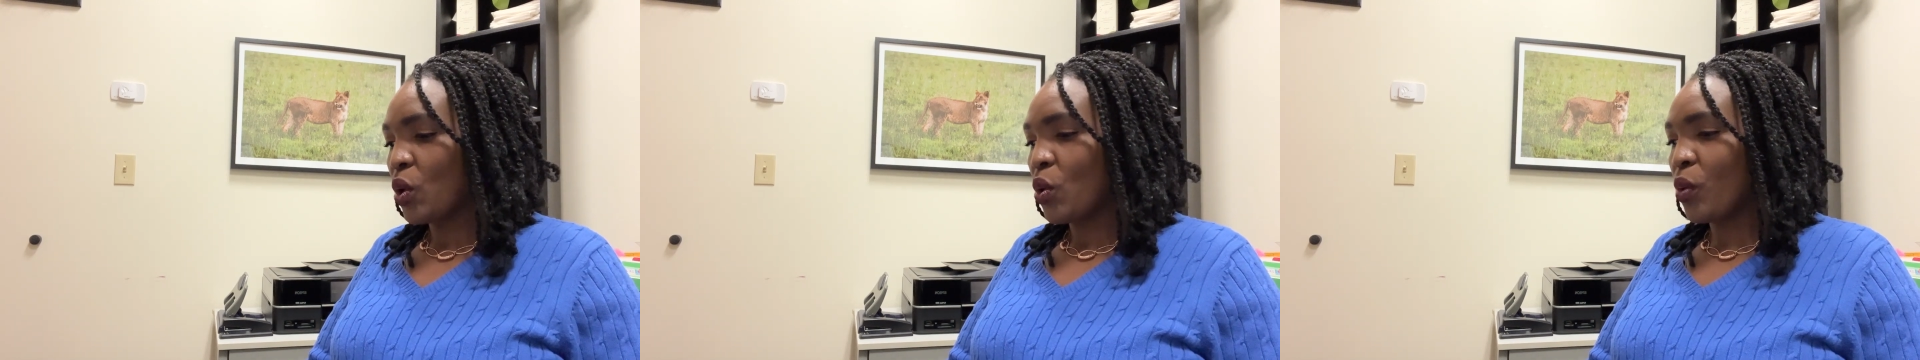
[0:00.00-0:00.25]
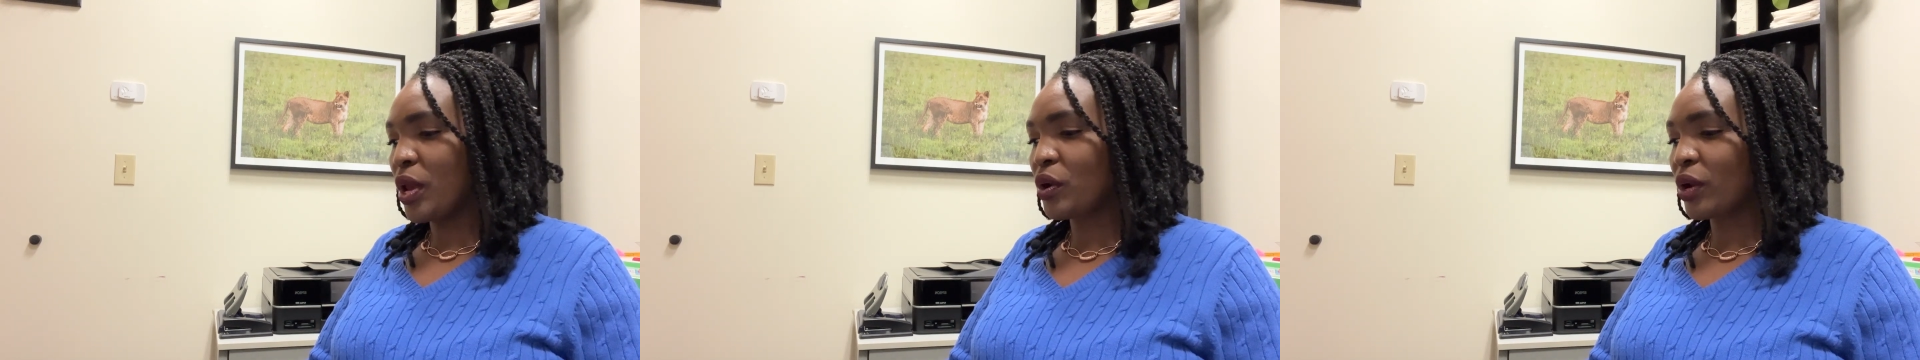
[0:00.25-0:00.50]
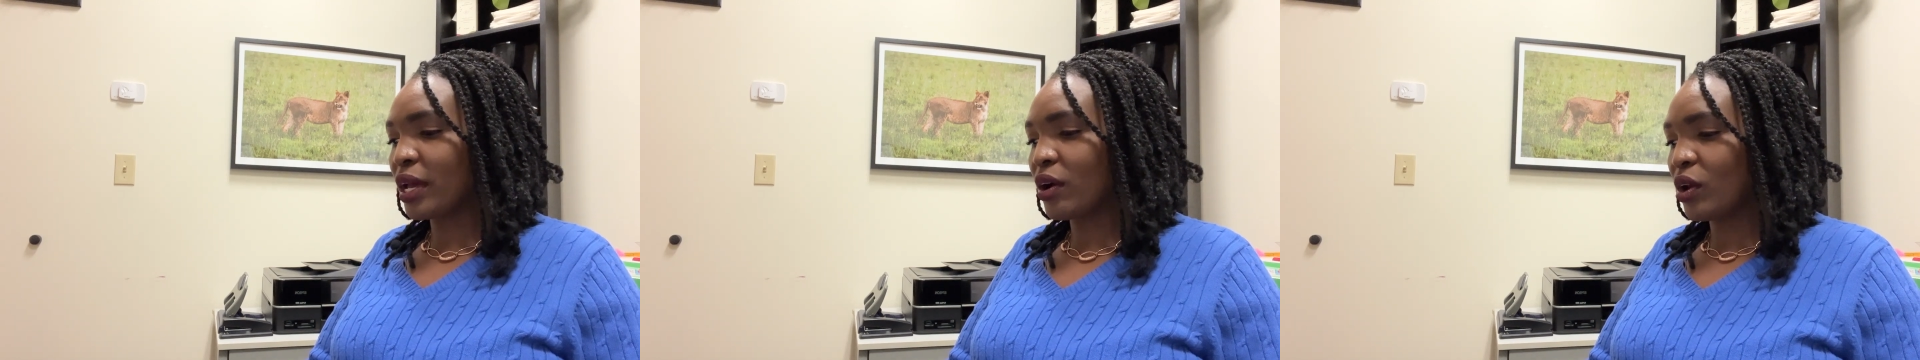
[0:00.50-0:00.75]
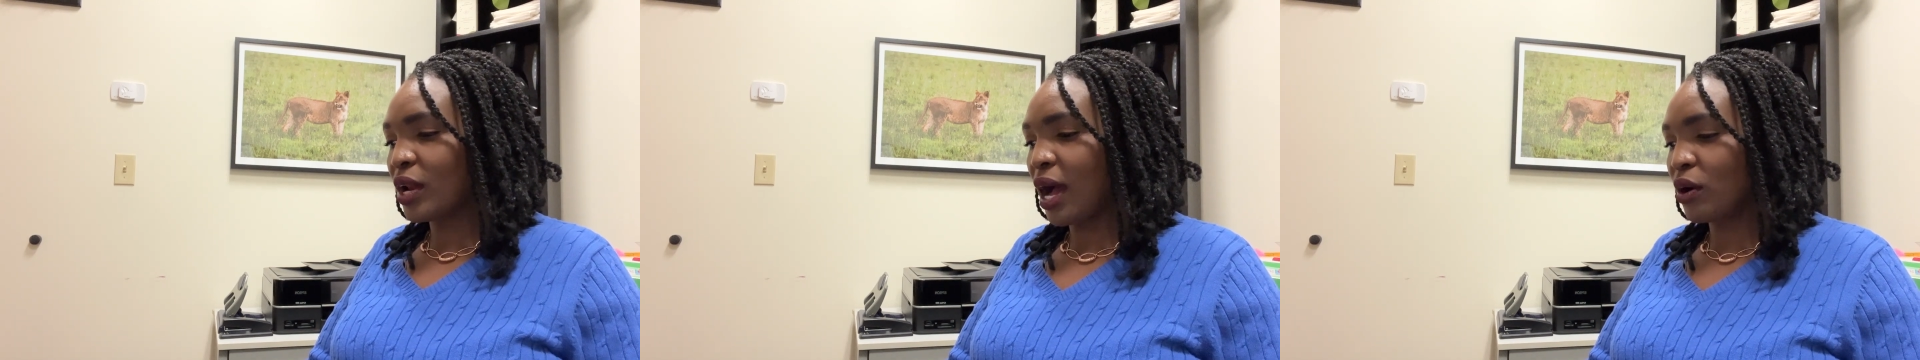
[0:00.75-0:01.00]
When you click
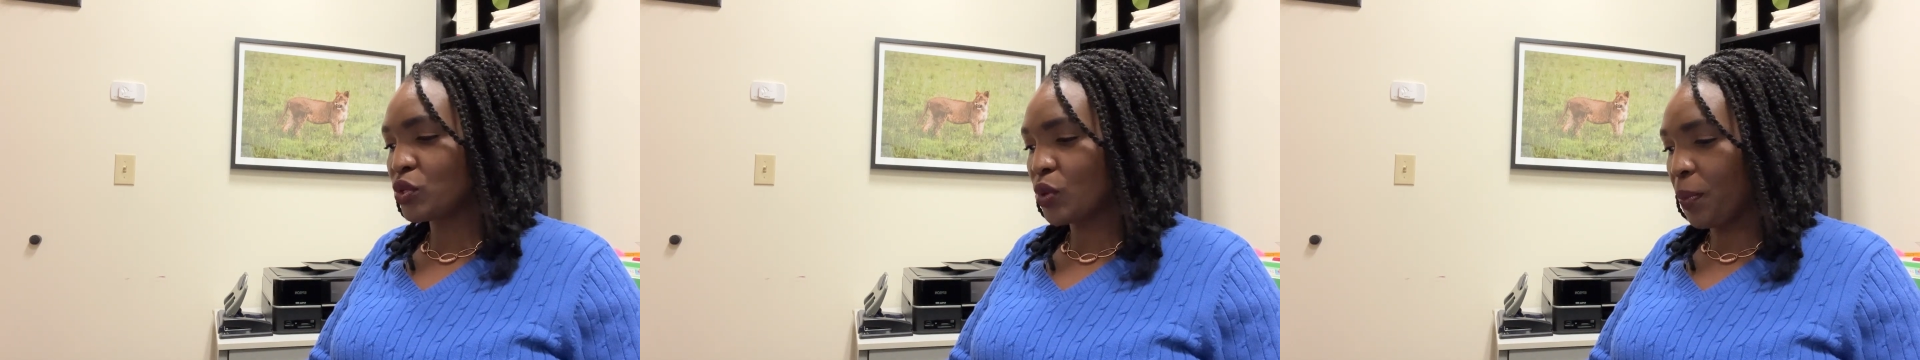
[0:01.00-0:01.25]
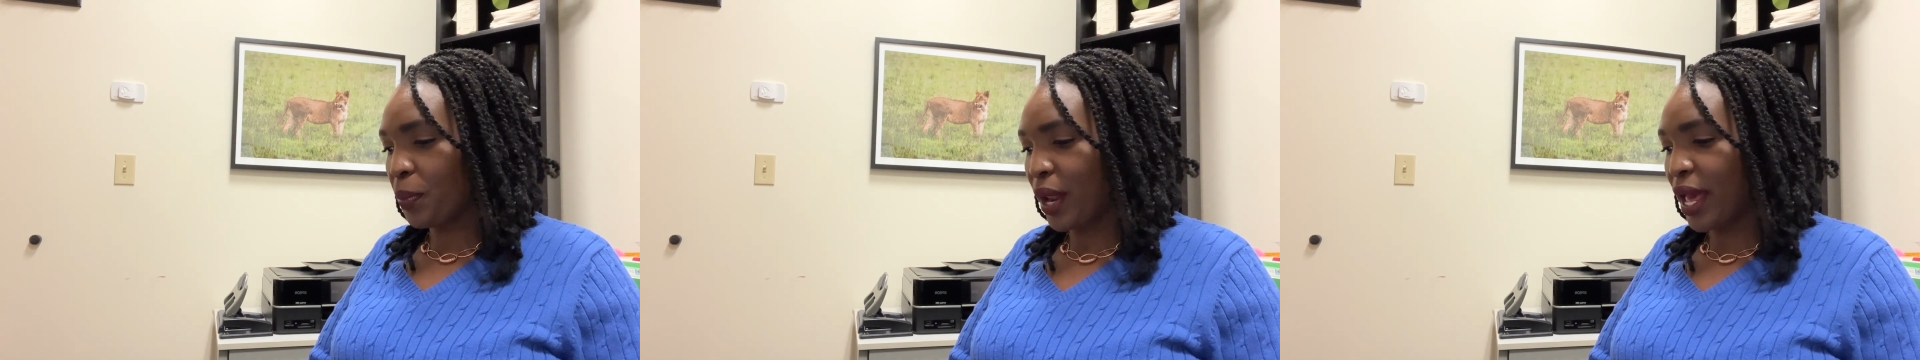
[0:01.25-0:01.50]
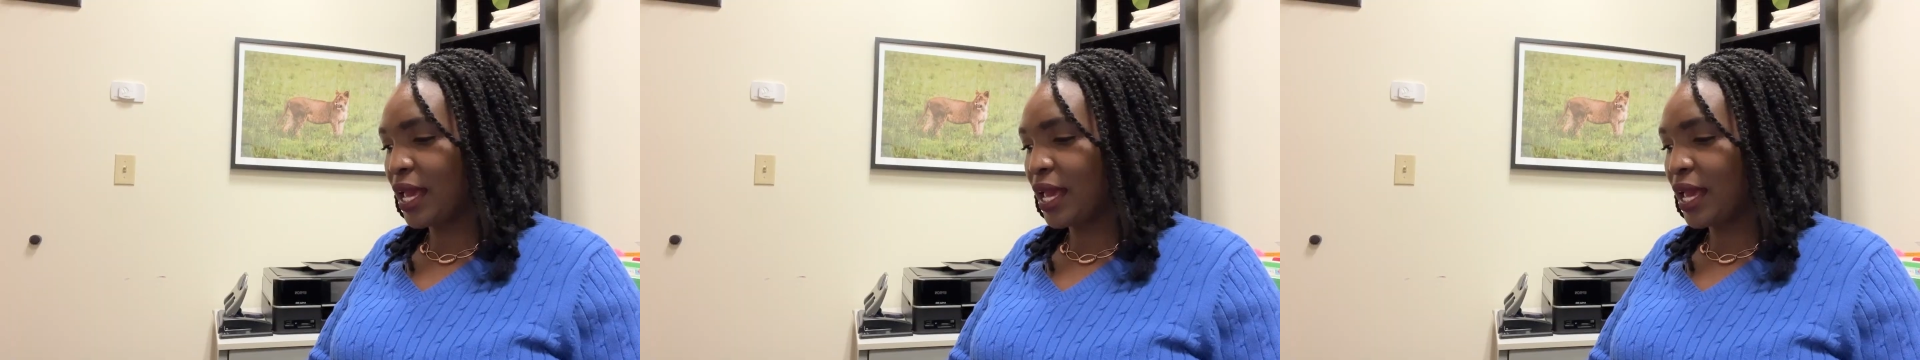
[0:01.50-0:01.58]
on how to apply,